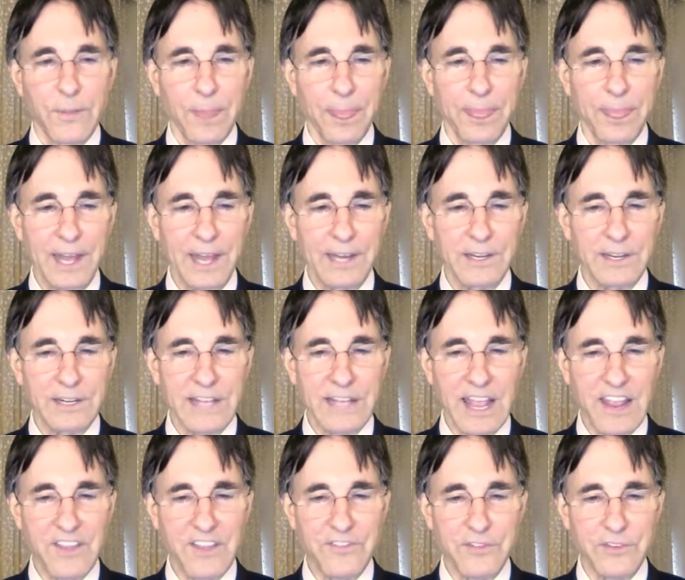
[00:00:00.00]
that
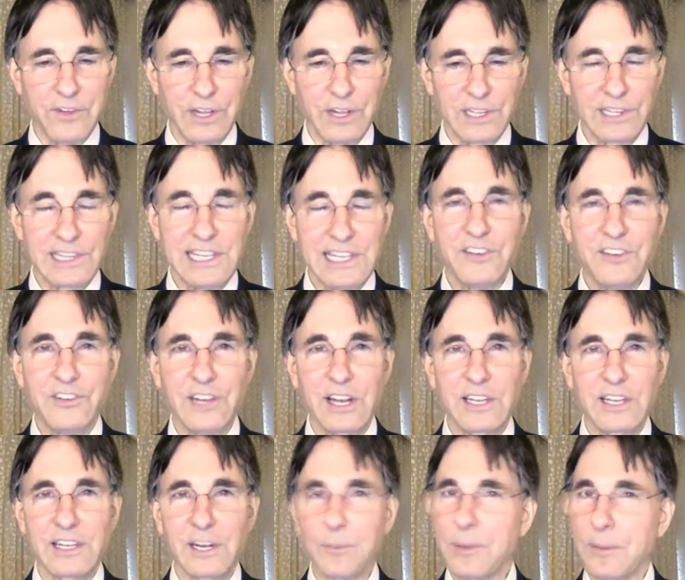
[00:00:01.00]
gave at least a
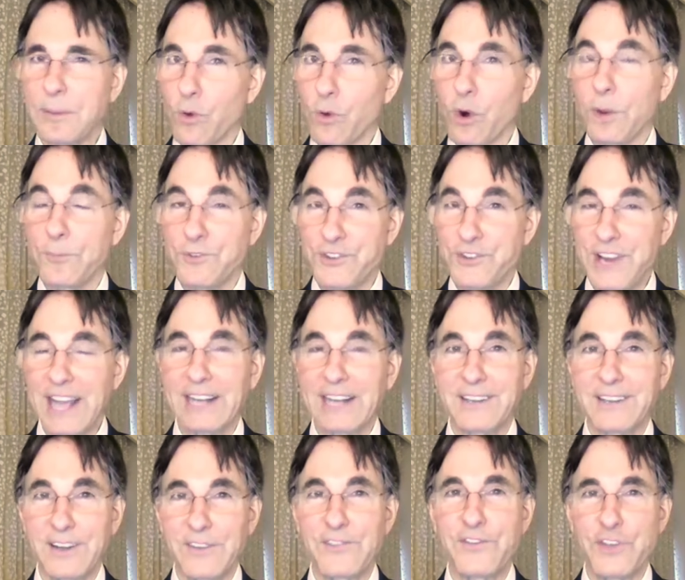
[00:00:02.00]
little bit more
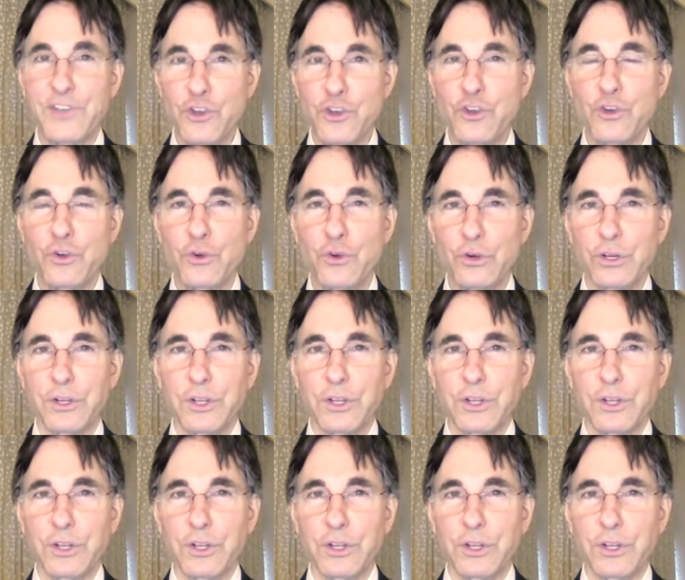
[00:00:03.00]
objective view